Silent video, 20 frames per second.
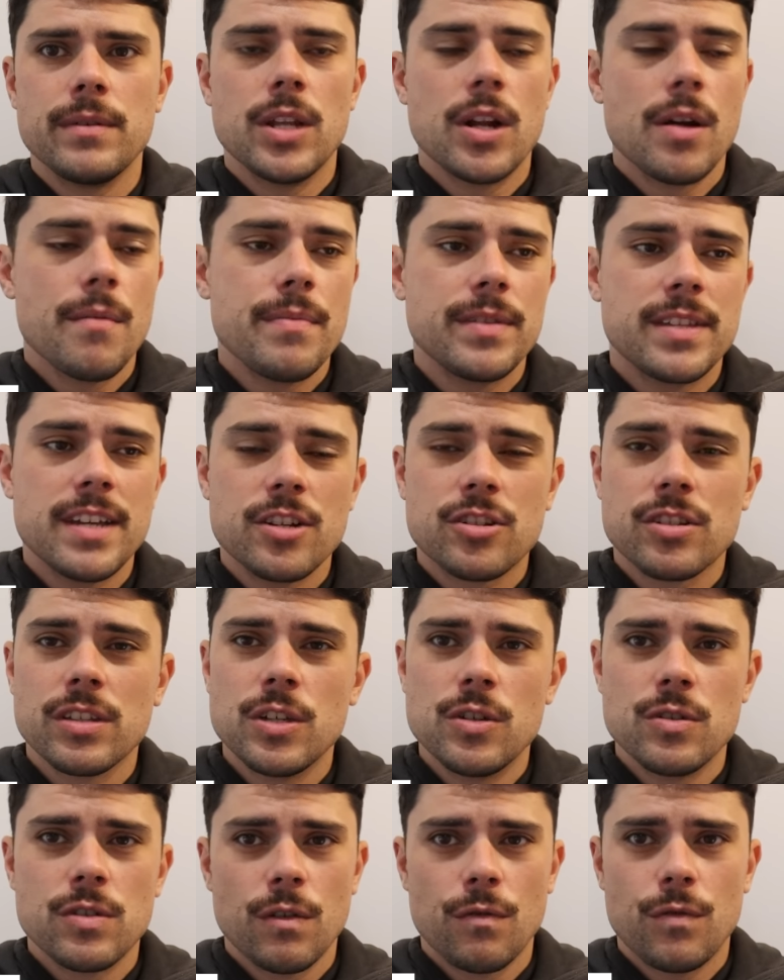you know,
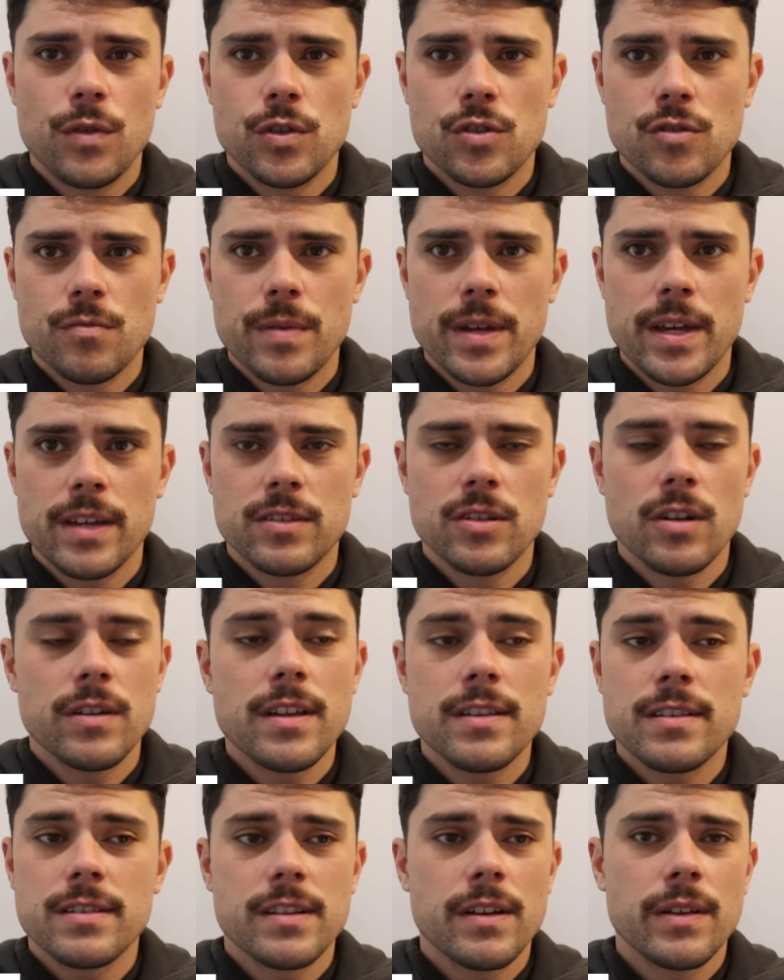potentially using future picks, not
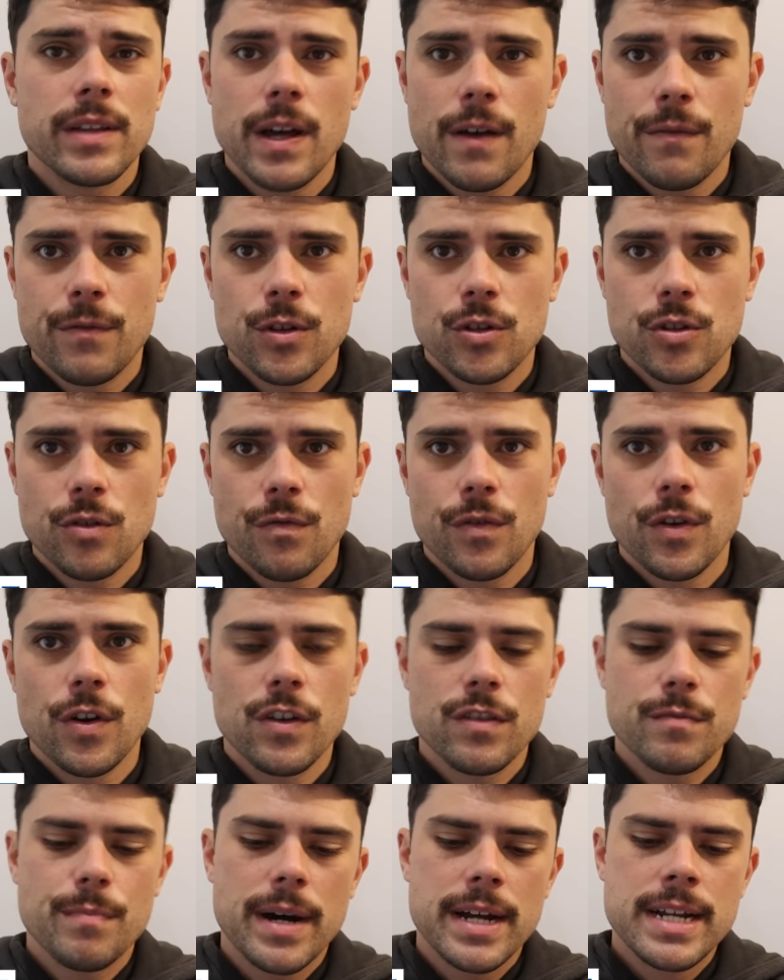necessarily our future
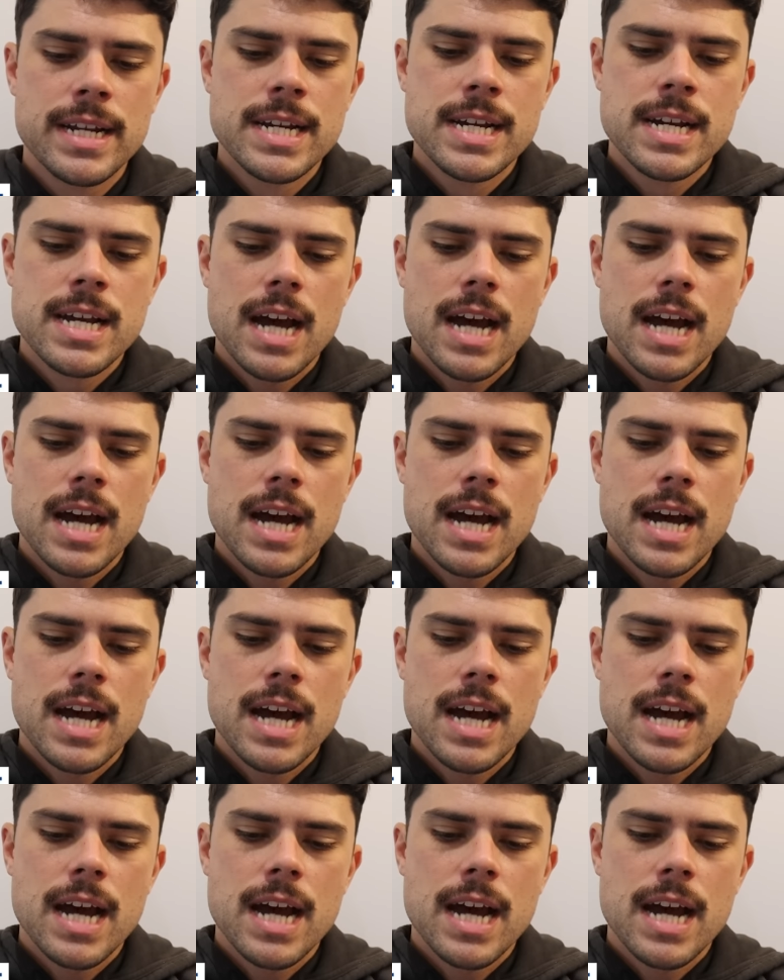first, but